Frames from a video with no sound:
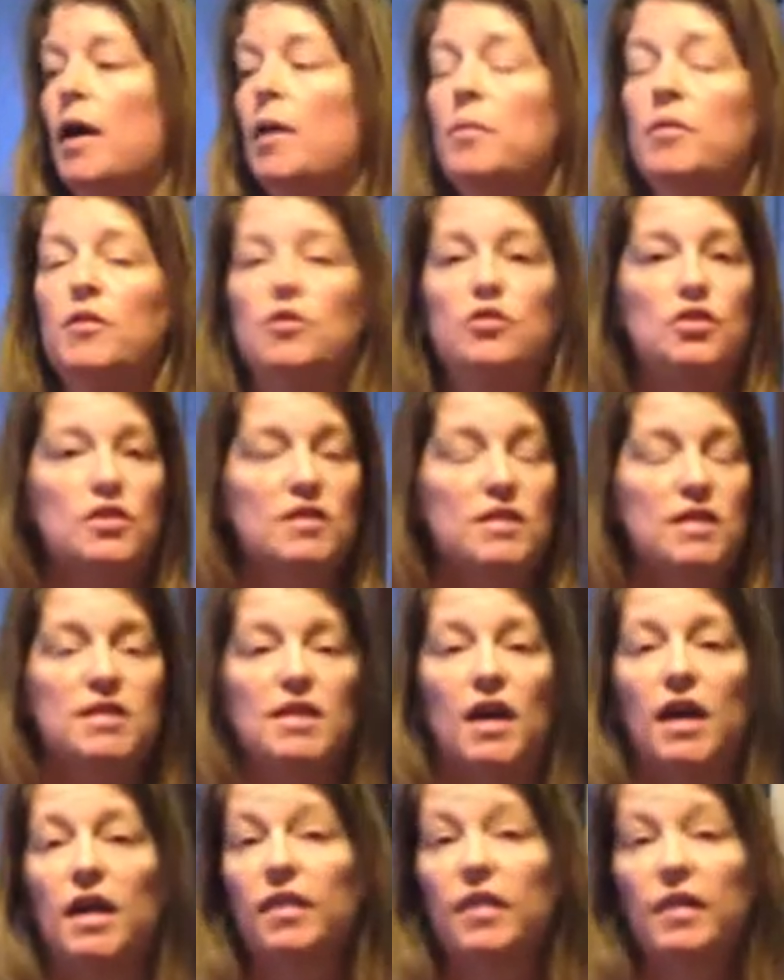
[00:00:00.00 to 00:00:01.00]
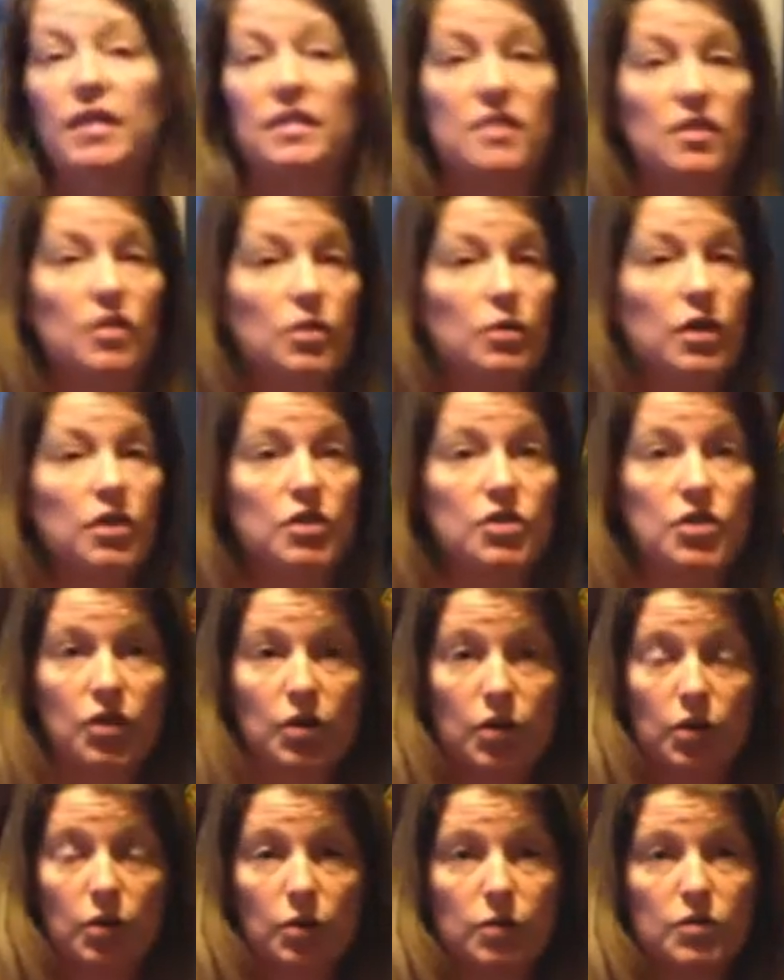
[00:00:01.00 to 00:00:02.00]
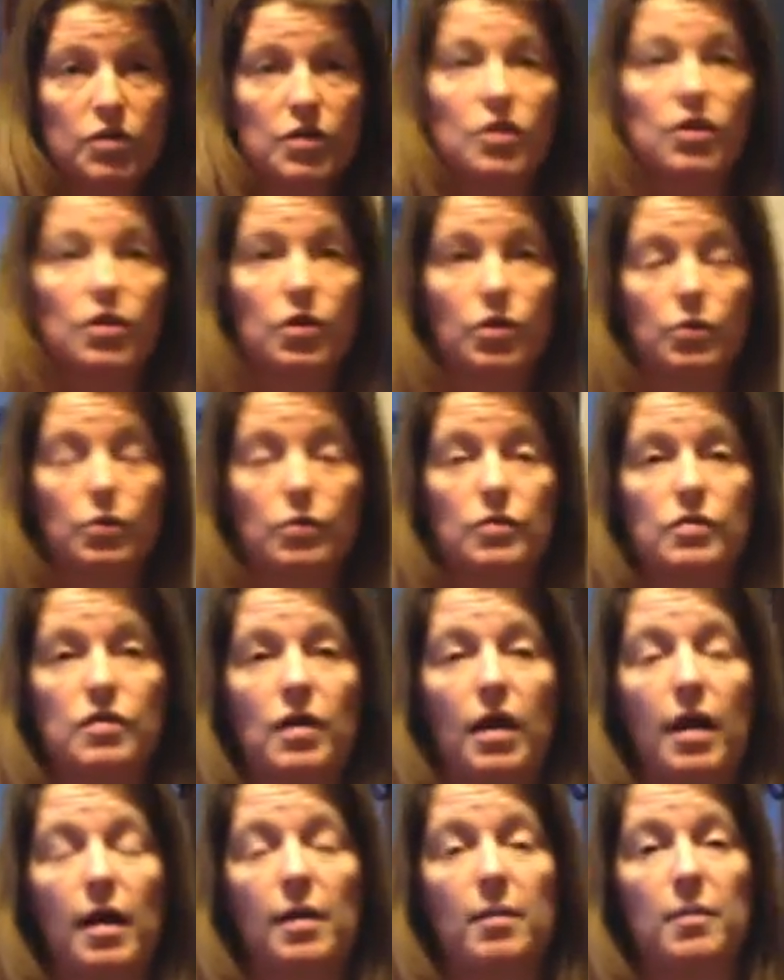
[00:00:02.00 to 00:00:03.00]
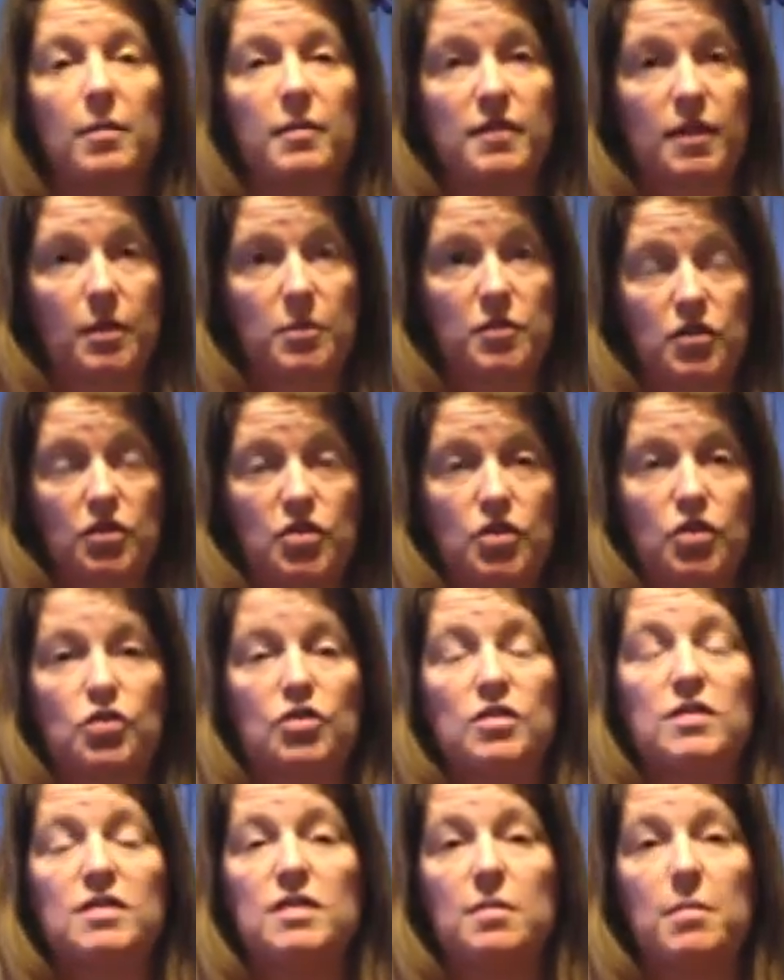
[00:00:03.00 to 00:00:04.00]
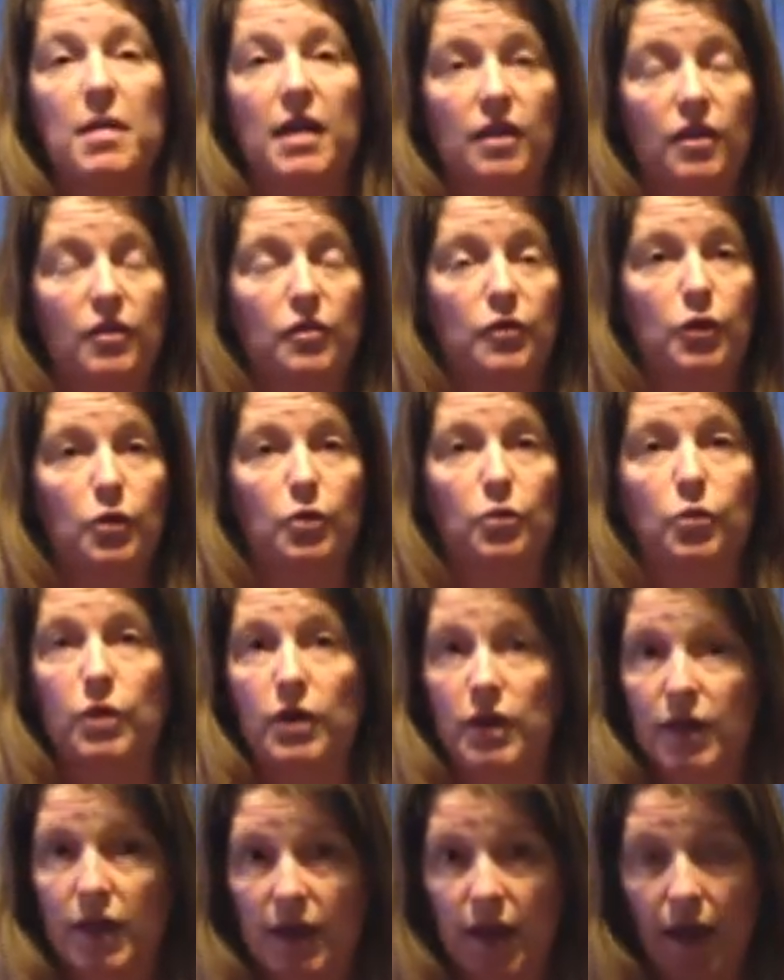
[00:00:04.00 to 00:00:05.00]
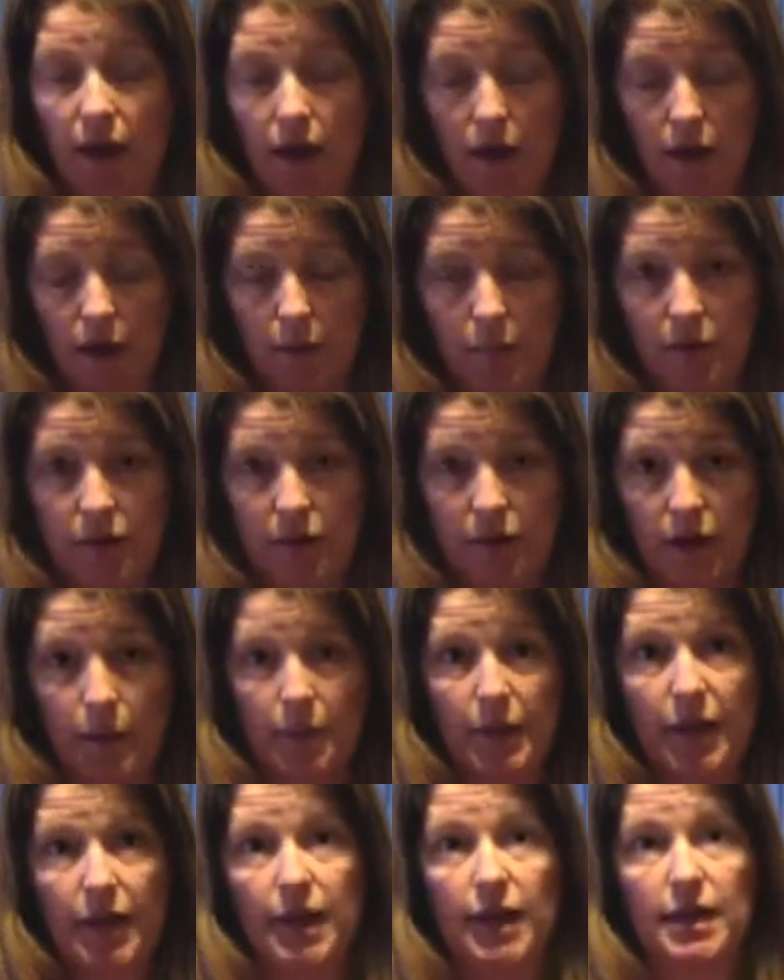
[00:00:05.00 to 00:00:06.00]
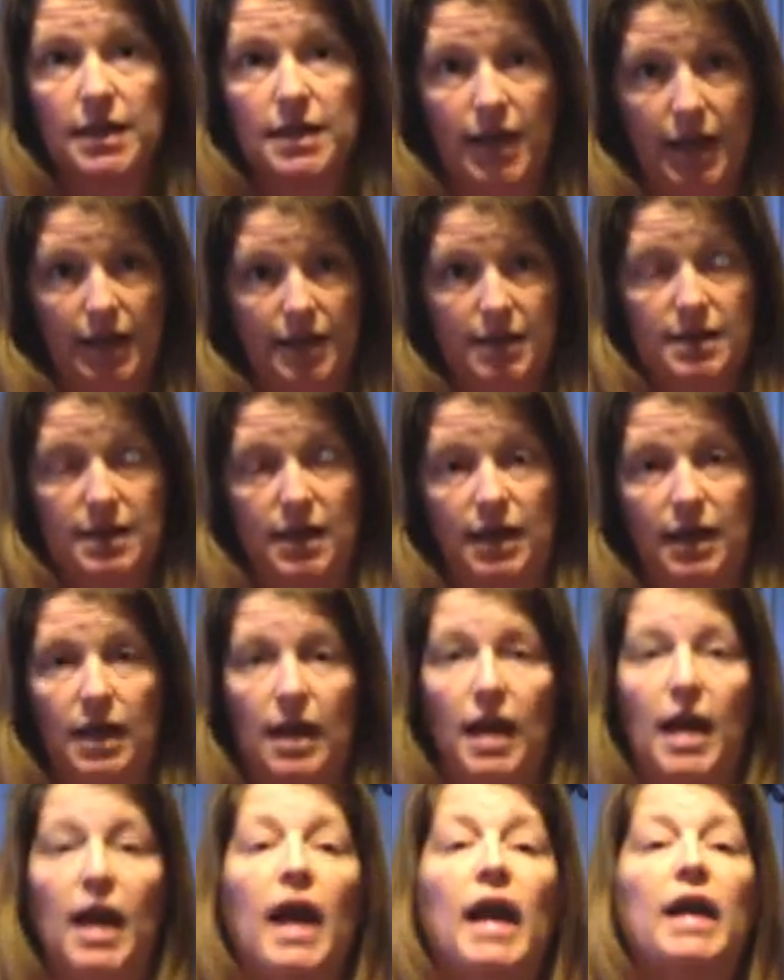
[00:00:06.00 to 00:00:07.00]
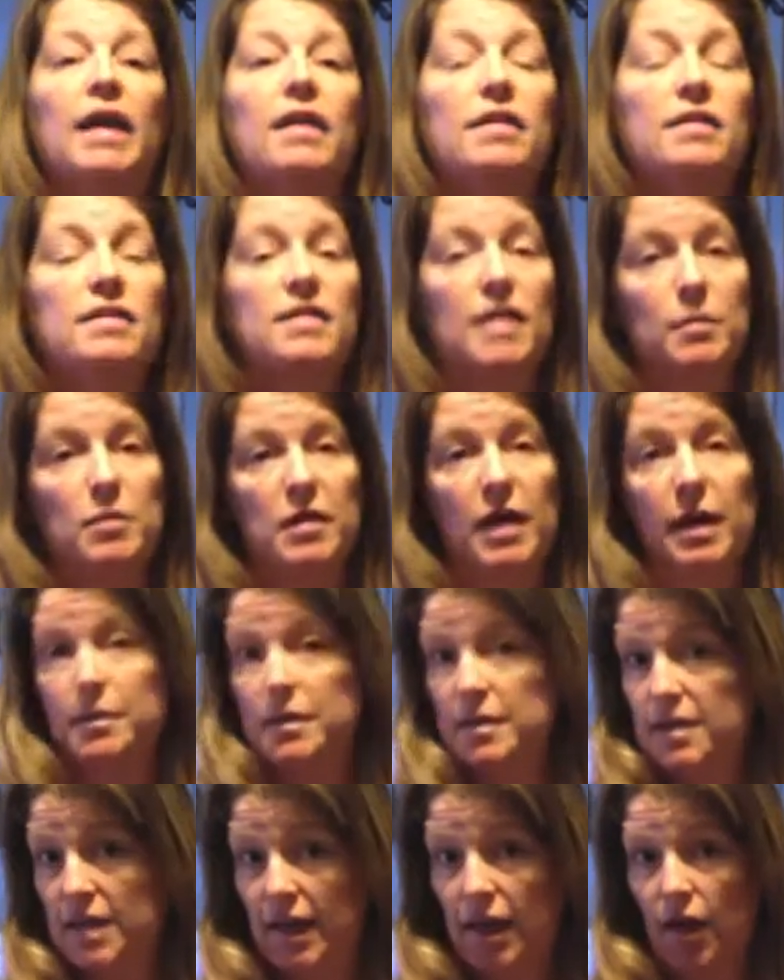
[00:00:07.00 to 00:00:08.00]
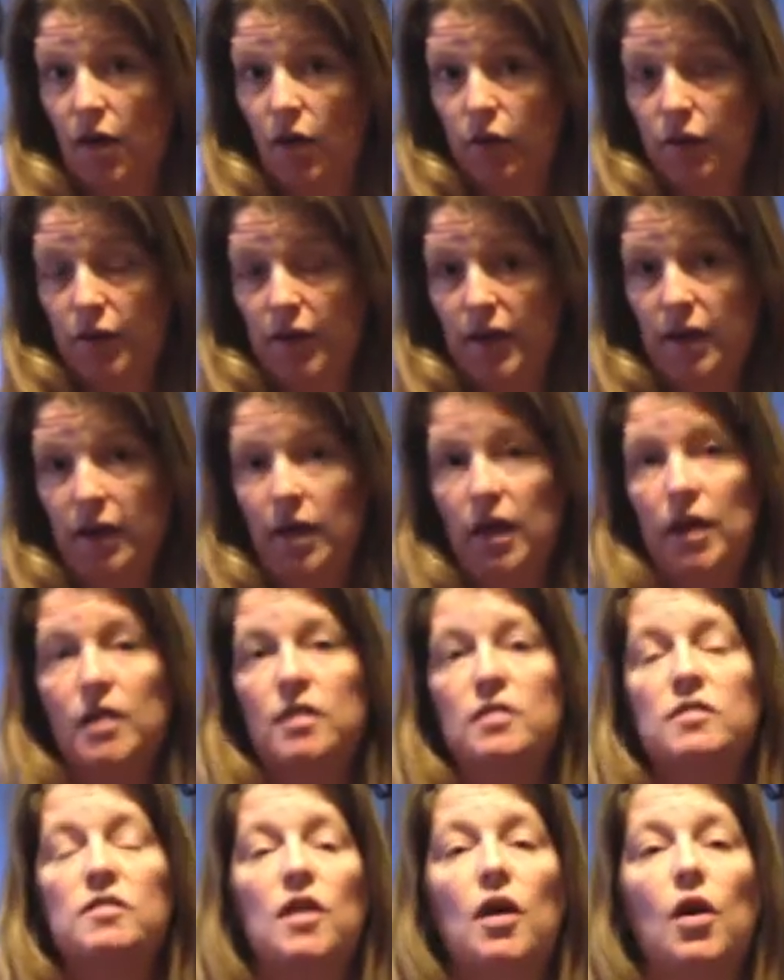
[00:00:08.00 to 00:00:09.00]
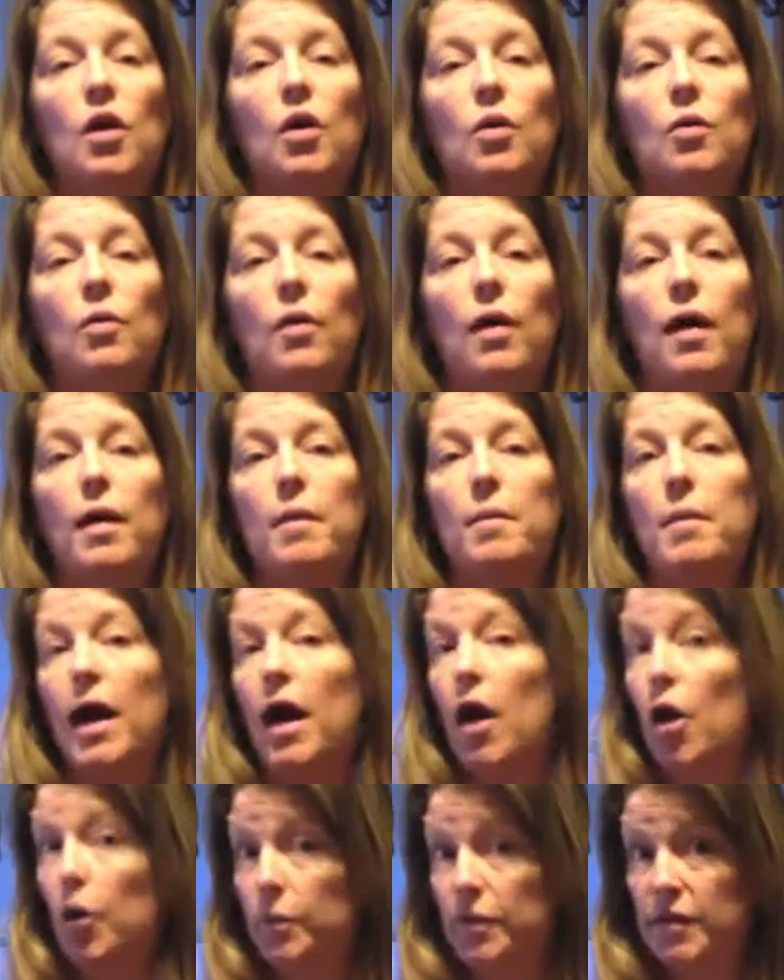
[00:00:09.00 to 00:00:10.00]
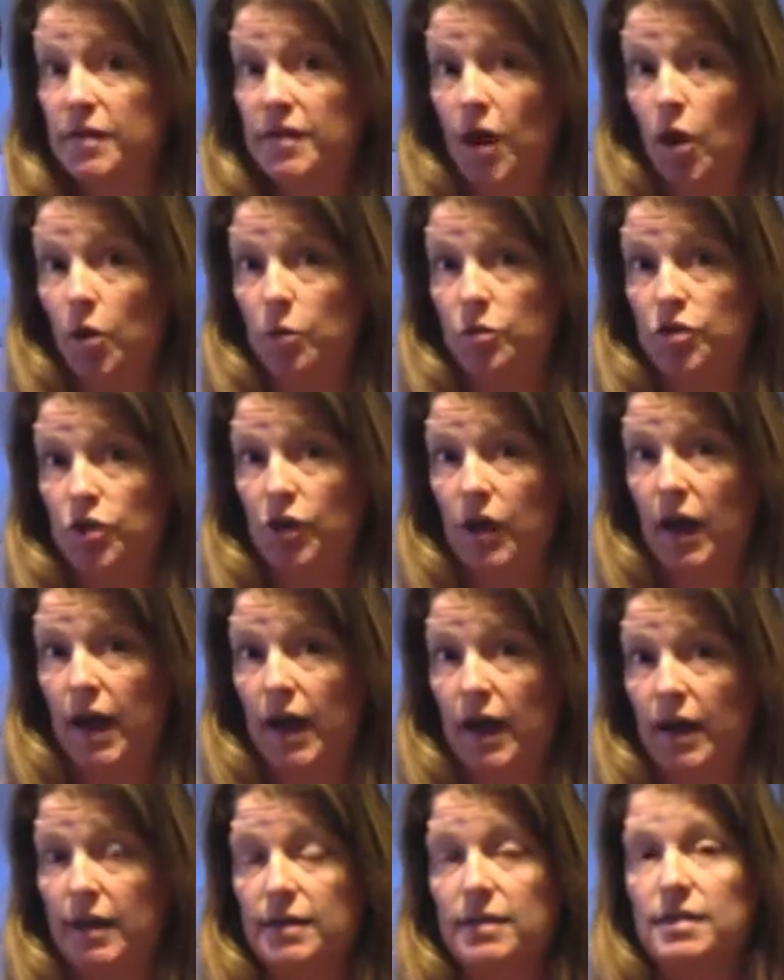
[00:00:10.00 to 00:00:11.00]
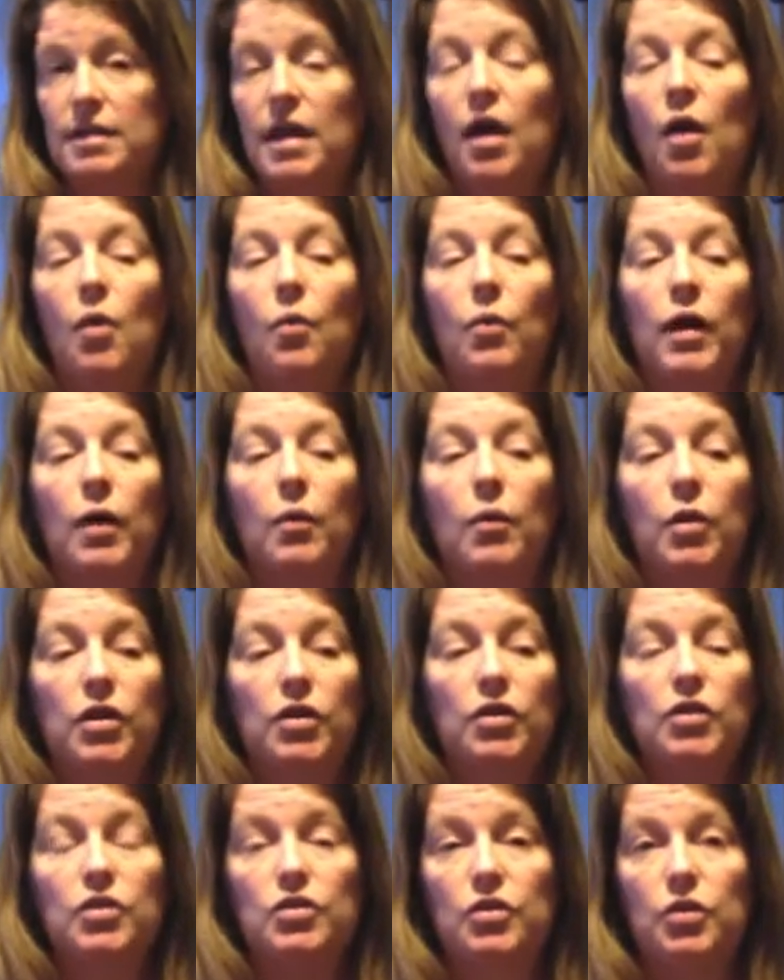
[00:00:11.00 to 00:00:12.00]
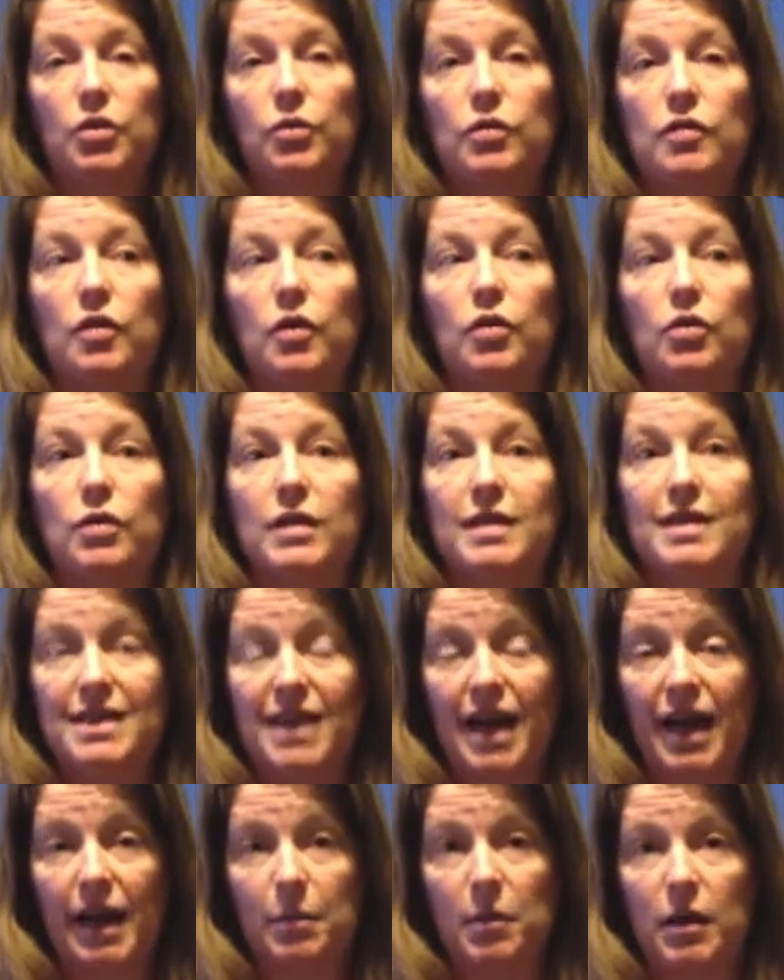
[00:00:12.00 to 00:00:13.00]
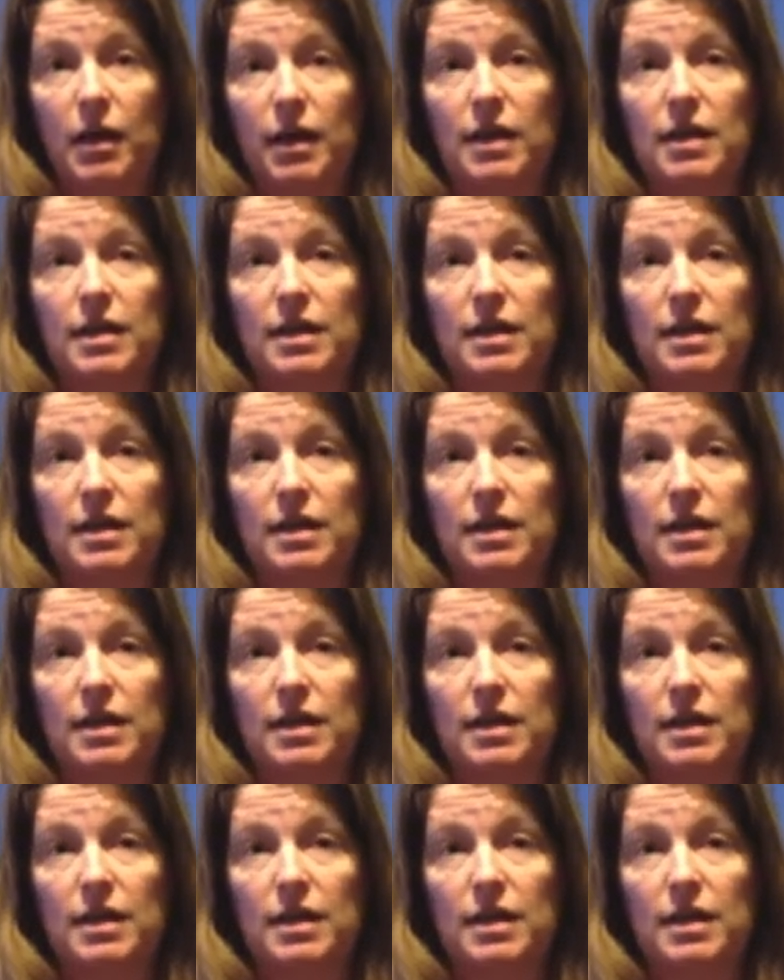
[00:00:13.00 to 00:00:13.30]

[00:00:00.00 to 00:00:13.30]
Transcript: There's just a ton of things that you can do to use substitutions to make the food really yummy and tasty and at the same time stay healthy. So I hope this helps you guys. What I want you to do, so your assignment